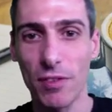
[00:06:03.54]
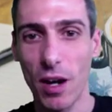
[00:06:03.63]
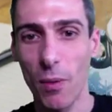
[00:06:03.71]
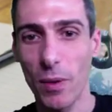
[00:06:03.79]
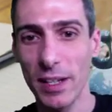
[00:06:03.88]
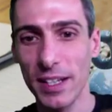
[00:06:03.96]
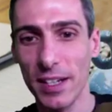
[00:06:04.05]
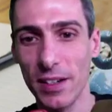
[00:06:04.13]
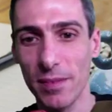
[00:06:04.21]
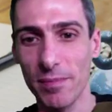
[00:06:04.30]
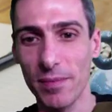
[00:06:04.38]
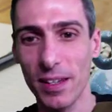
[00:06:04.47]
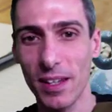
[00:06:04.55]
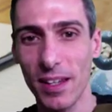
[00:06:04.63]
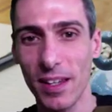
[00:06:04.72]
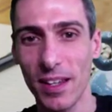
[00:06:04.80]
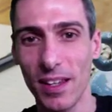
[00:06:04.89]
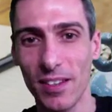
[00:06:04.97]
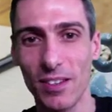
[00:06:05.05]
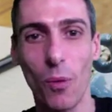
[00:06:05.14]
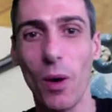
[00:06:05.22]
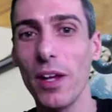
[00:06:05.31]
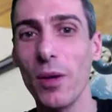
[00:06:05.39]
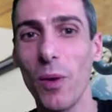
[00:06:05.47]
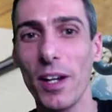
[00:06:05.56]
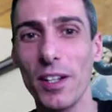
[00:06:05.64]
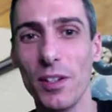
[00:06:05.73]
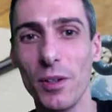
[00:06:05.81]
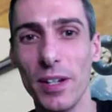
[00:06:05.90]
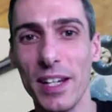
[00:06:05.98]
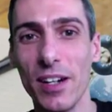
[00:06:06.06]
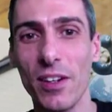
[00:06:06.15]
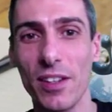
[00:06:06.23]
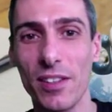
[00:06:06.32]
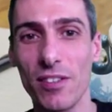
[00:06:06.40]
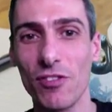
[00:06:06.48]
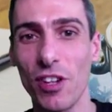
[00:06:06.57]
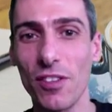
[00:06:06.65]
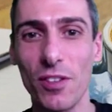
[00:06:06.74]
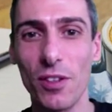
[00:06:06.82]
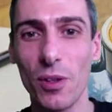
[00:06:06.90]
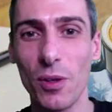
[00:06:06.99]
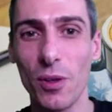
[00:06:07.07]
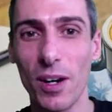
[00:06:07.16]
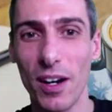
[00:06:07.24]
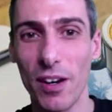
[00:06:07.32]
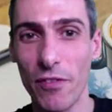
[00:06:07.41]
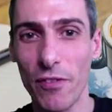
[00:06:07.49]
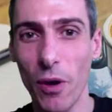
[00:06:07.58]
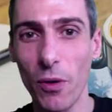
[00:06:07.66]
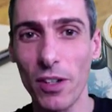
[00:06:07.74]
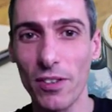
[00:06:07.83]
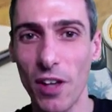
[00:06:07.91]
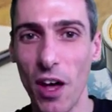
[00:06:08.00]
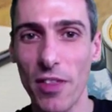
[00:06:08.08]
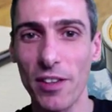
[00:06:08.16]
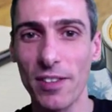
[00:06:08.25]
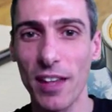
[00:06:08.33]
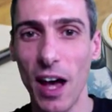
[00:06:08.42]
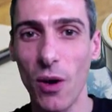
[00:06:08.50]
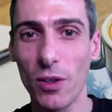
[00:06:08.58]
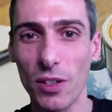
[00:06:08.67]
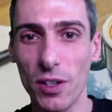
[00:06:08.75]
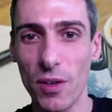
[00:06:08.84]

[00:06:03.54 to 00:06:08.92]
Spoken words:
I've got one here. So what you want to do here is just to focus on the sound.